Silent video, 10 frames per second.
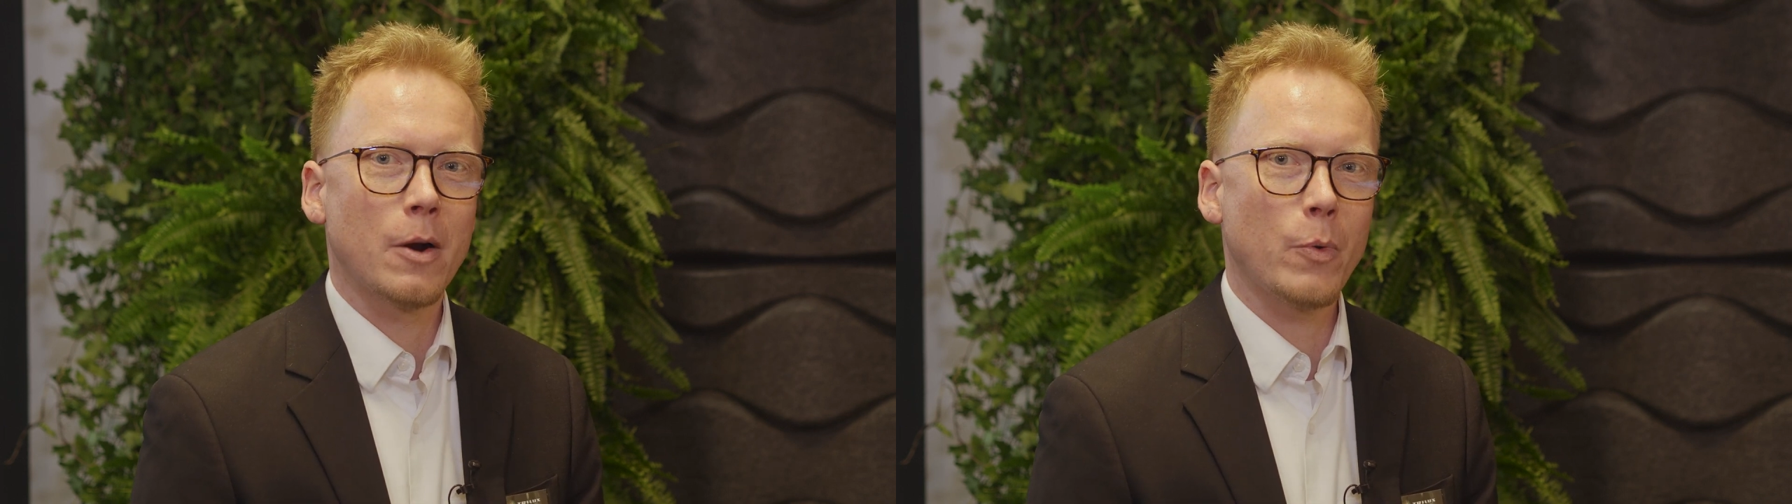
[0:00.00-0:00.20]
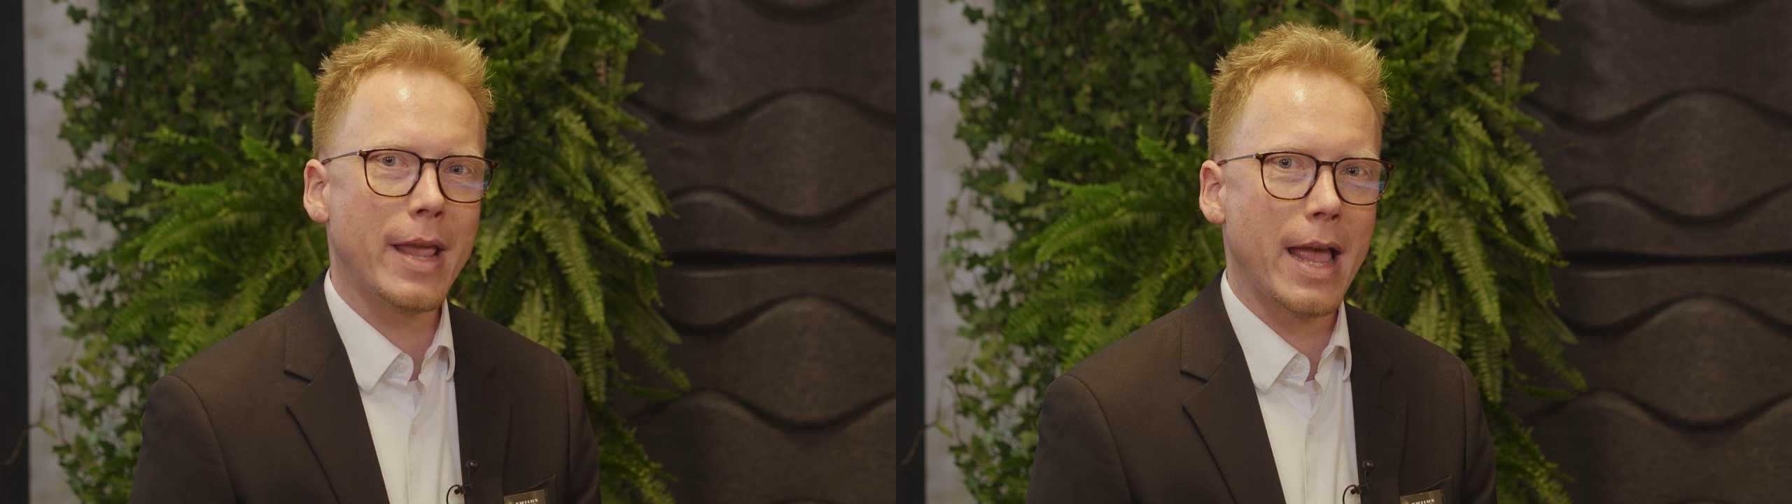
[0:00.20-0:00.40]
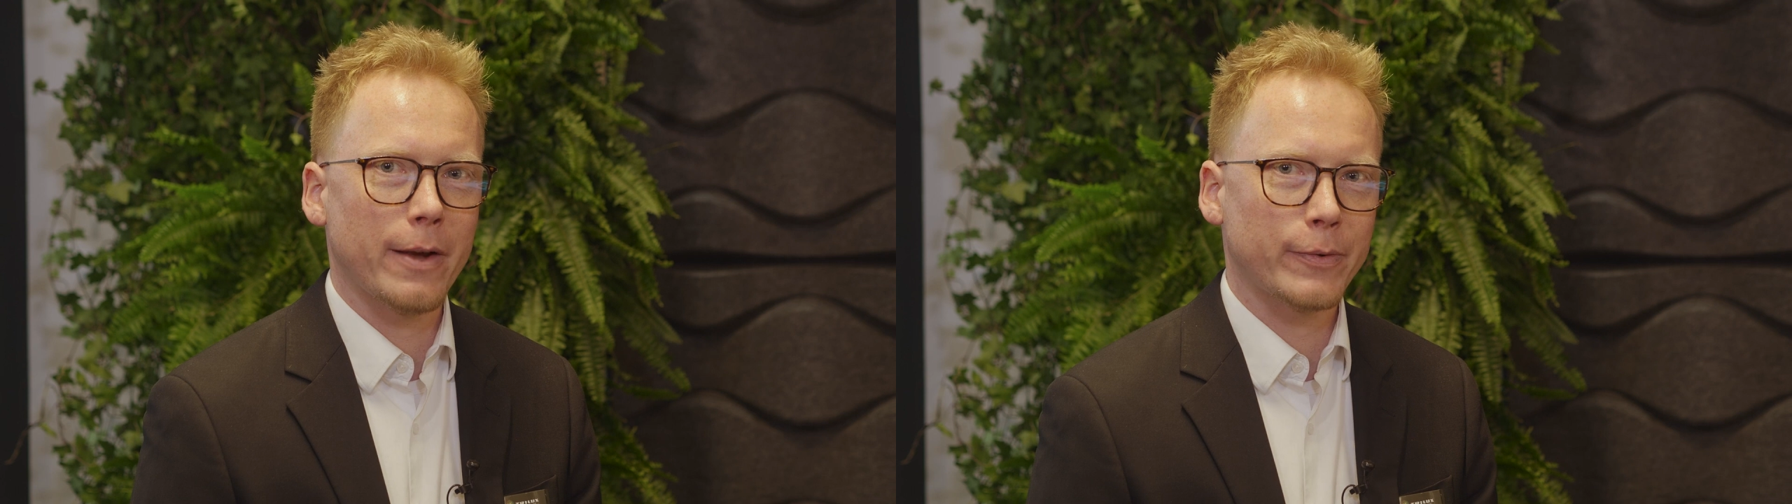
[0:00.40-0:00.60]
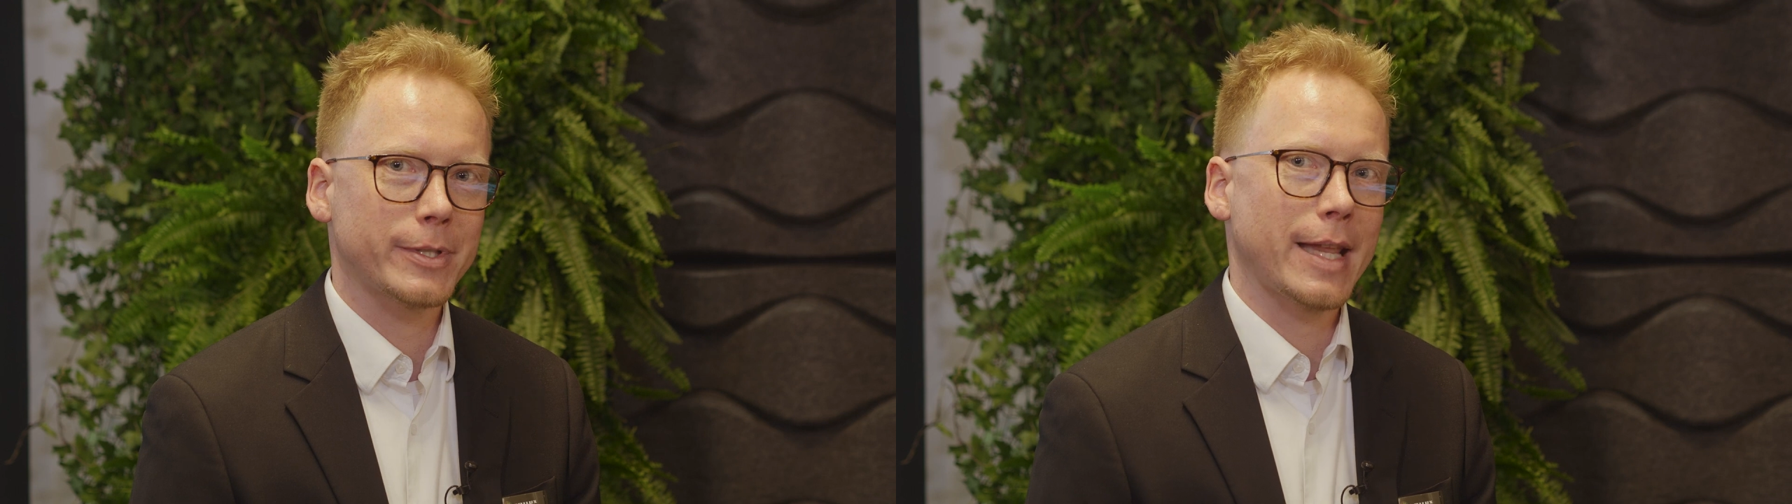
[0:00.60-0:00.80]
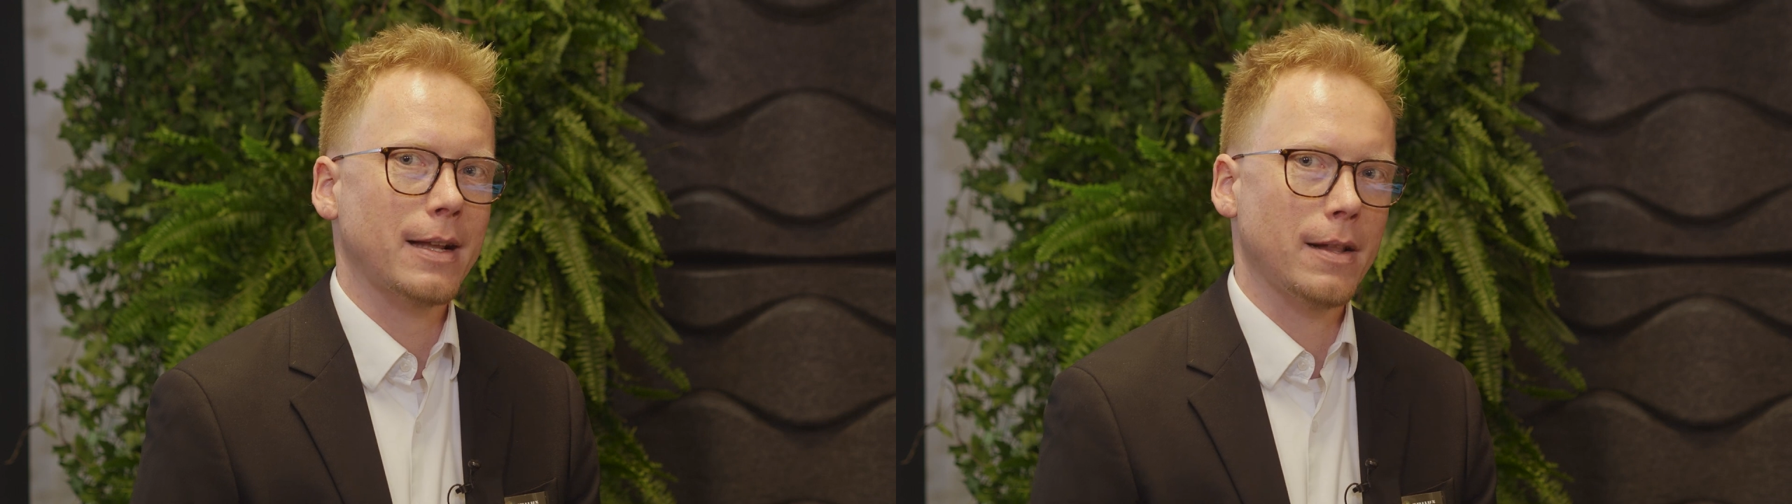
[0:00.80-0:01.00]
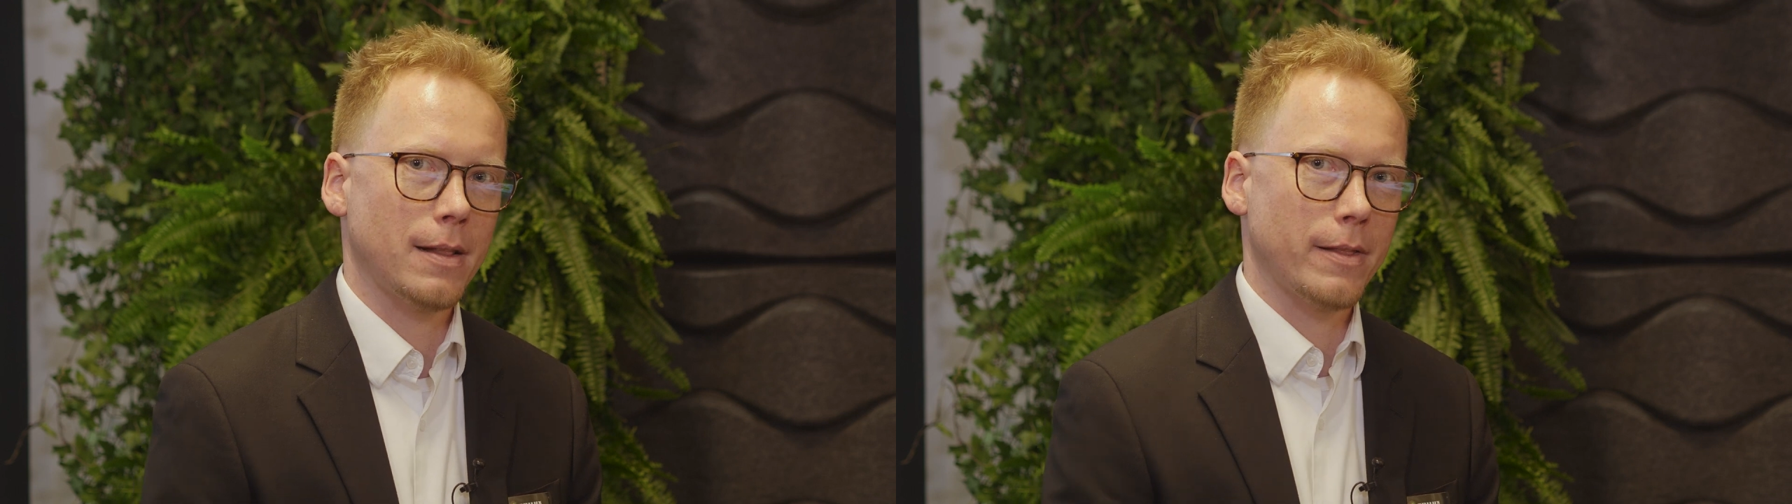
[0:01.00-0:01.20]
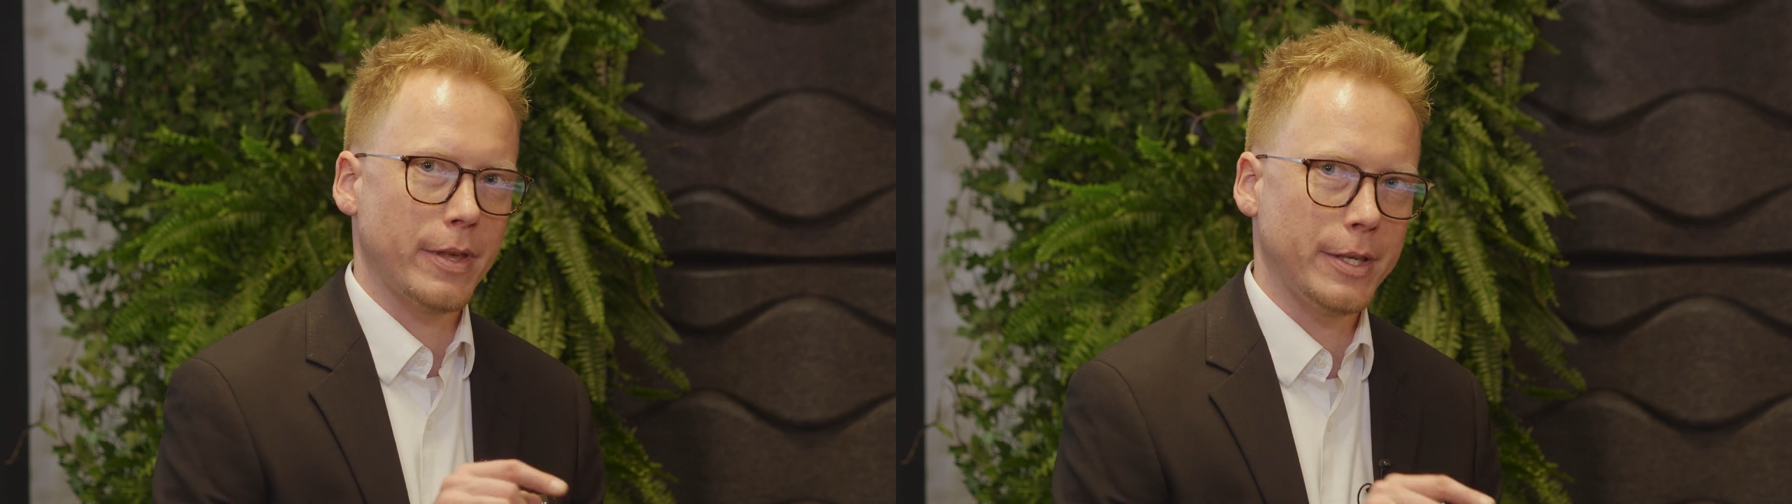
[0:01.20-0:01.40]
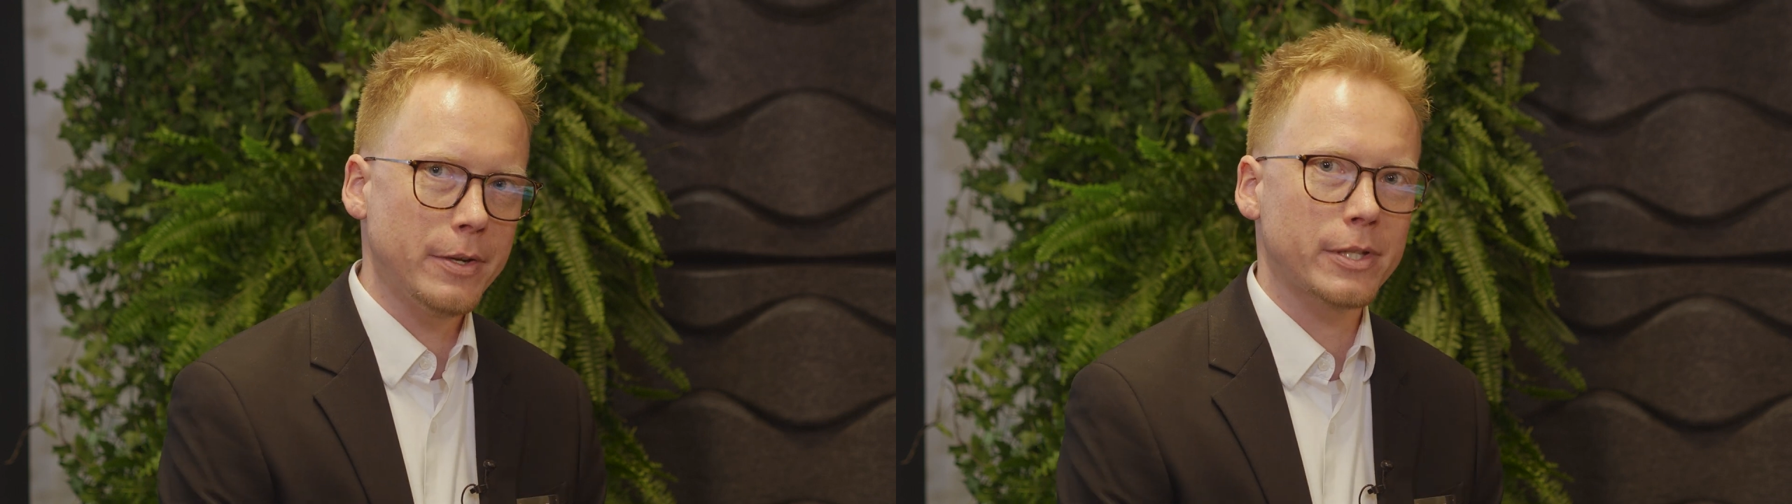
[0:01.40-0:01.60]
we have to tackle
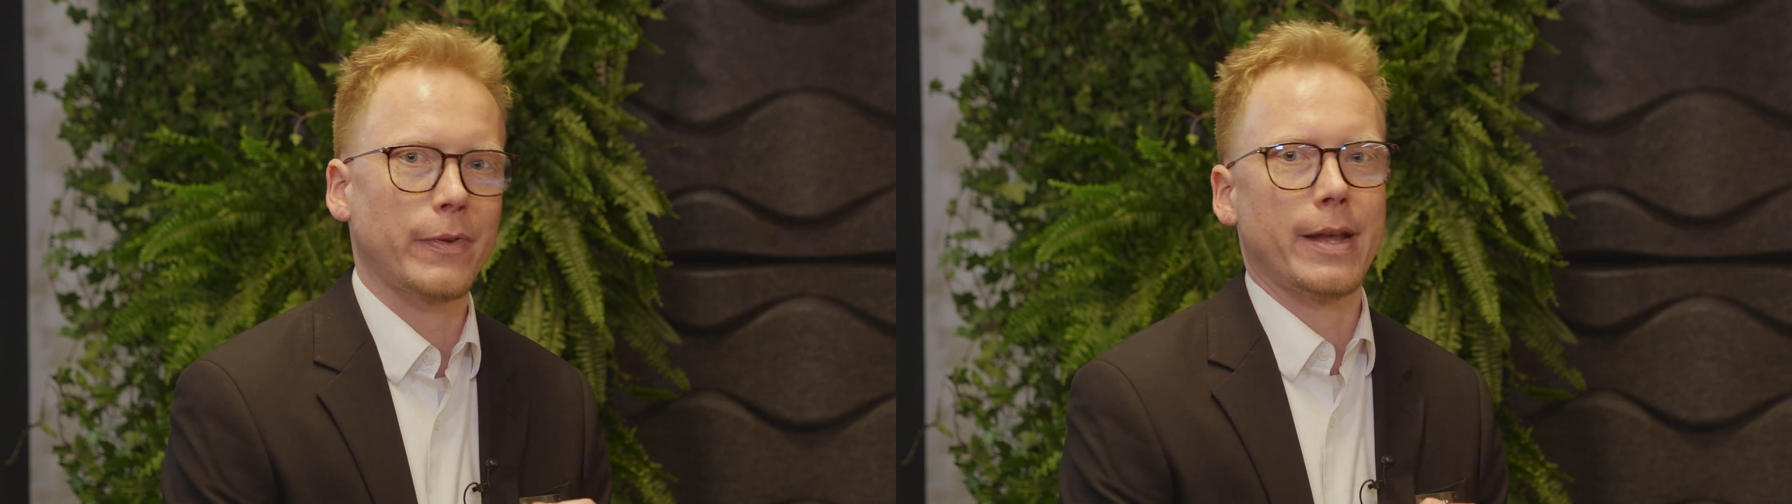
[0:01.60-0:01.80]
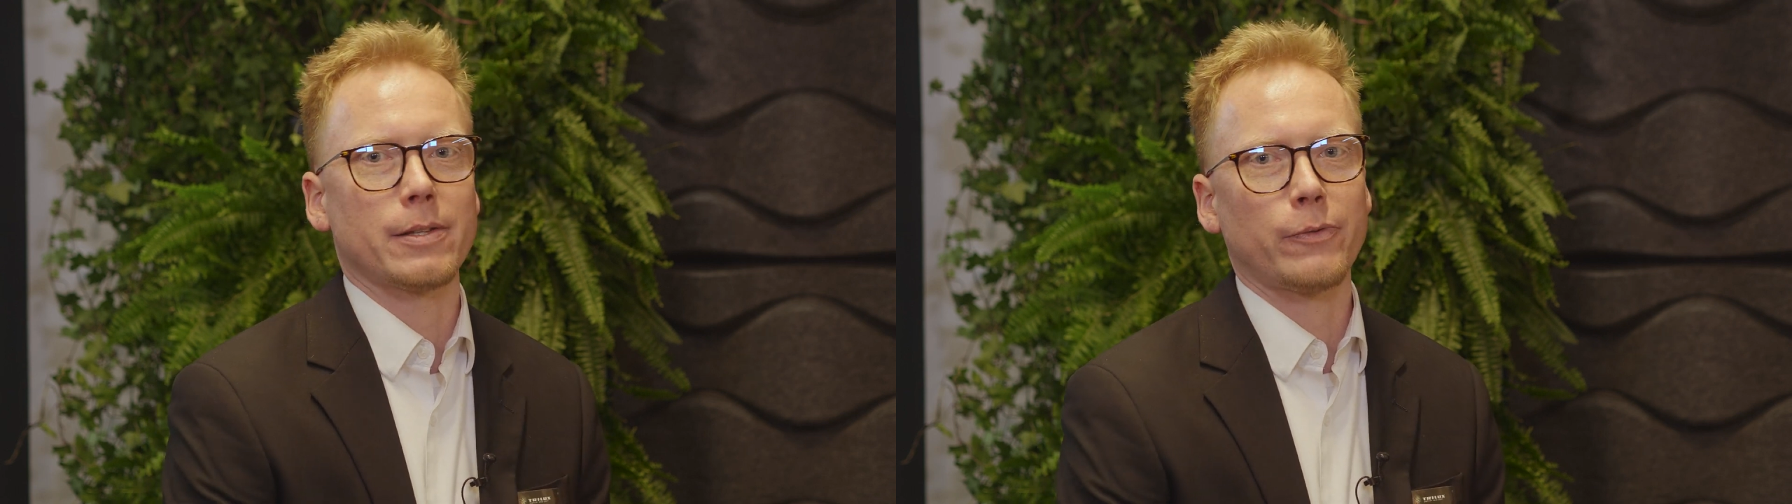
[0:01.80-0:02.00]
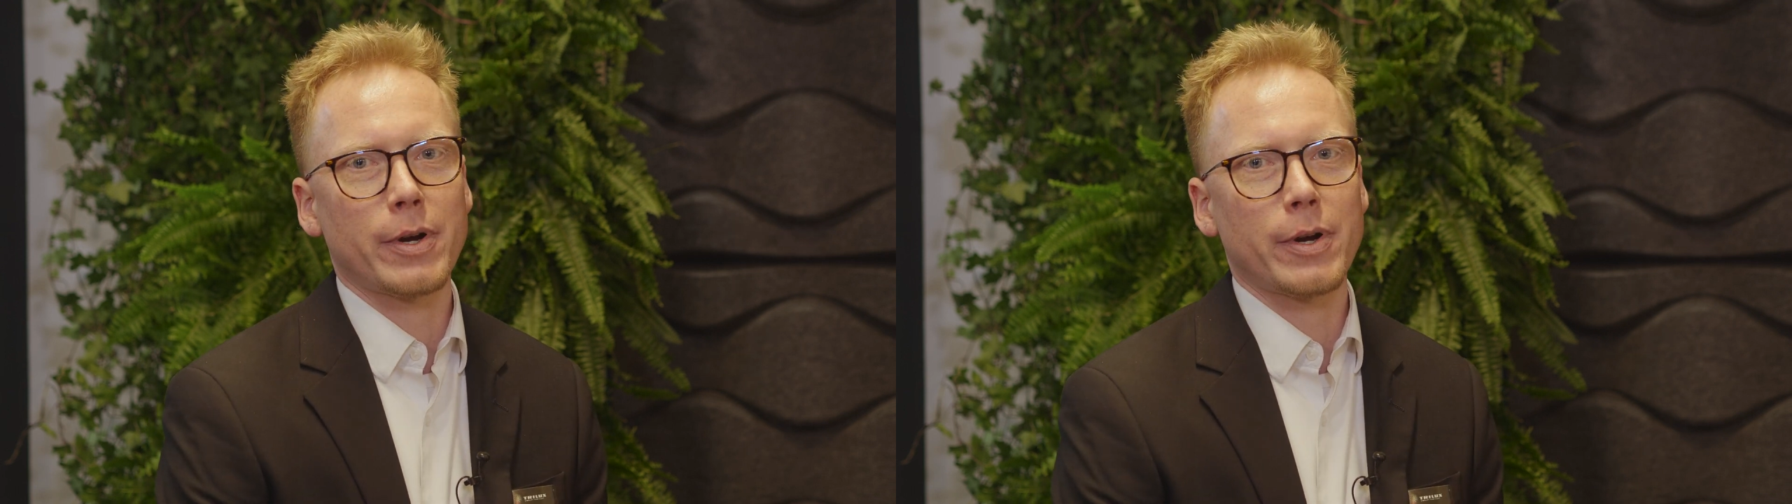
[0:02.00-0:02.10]
the use phase.